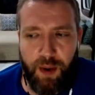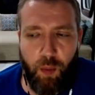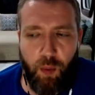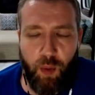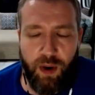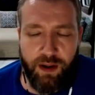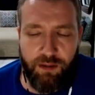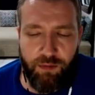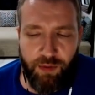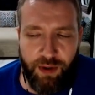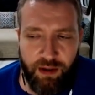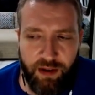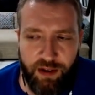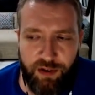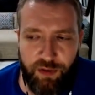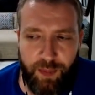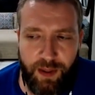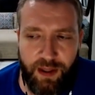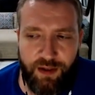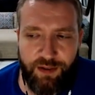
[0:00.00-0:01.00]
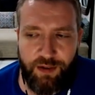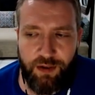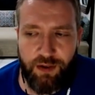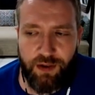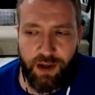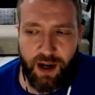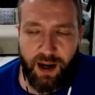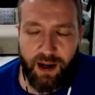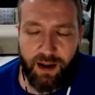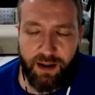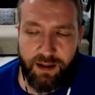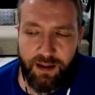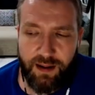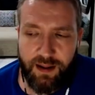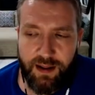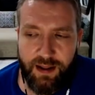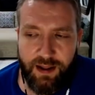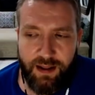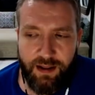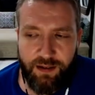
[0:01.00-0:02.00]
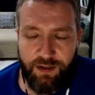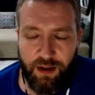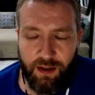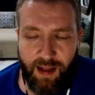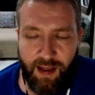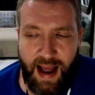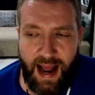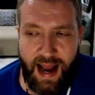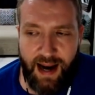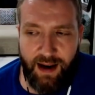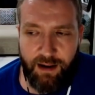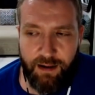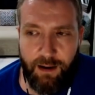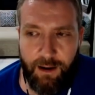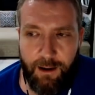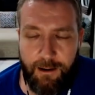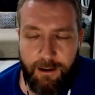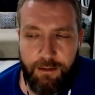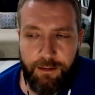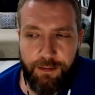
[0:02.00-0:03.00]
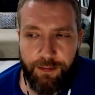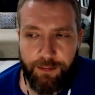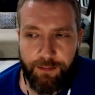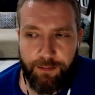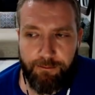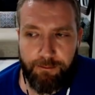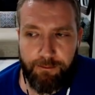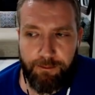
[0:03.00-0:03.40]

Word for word: but what it really speaks to, Doc, is the lack of